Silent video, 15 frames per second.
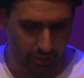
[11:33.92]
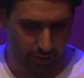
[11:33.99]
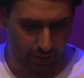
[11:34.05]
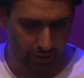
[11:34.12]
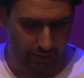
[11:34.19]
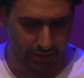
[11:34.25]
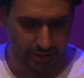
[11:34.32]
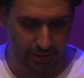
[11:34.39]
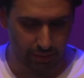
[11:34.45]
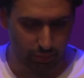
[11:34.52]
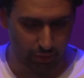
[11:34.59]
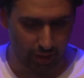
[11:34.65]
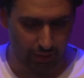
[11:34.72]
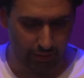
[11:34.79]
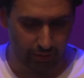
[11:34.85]
going to see
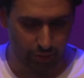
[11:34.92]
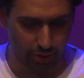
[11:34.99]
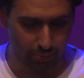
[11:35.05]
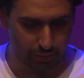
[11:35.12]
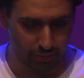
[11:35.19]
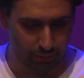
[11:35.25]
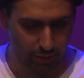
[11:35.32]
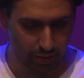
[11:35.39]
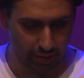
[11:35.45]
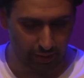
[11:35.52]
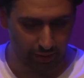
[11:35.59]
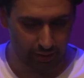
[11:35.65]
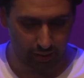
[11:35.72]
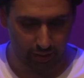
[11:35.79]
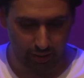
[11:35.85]
what other drums we've got
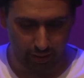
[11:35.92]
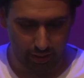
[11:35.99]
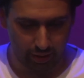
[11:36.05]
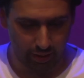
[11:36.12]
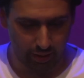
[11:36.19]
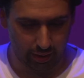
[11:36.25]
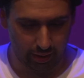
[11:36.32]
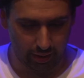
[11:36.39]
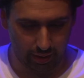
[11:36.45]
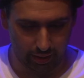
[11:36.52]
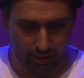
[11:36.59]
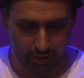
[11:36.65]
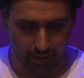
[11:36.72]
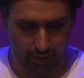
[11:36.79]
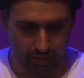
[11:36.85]
here.
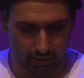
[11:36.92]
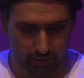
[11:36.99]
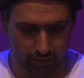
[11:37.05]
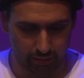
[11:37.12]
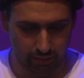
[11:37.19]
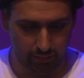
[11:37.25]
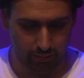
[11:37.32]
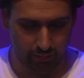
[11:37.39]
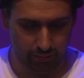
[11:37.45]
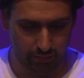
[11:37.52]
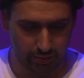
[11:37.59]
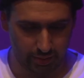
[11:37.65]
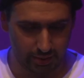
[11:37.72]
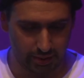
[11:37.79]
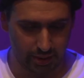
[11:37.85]

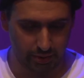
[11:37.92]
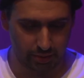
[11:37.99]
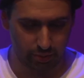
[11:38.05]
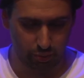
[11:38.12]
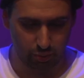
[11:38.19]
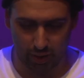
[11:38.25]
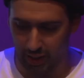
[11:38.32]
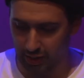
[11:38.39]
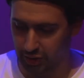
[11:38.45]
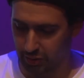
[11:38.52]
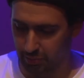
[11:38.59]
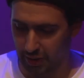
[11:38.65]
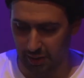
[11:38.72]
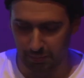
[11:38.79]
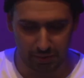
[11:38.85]
This sounds cool. Usher
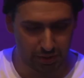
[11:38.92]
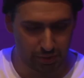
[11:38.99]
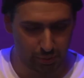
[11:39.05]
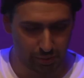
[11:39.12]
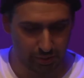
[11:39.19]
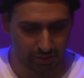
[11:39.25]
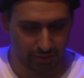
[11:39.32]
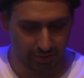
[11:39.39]
Made Me Do It.